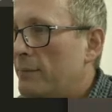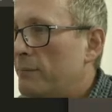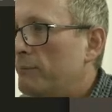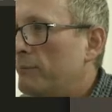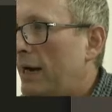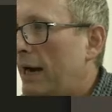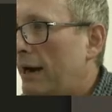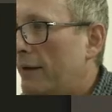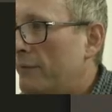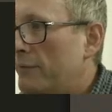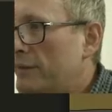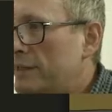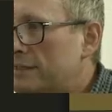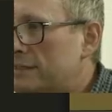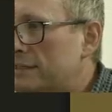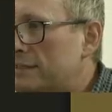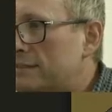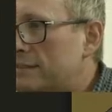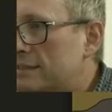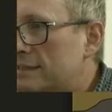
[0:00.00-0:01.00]
But this
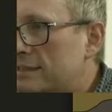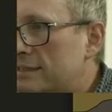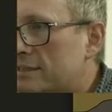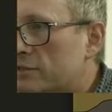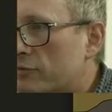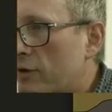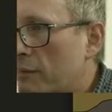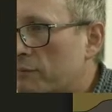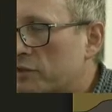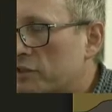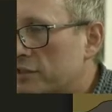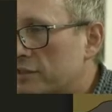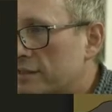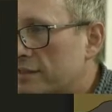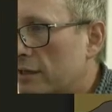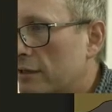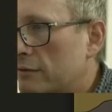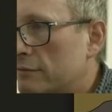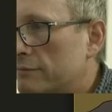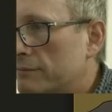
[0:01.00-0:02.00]
is the disruption
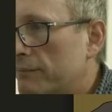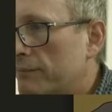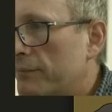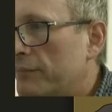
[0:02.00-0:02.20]
zone.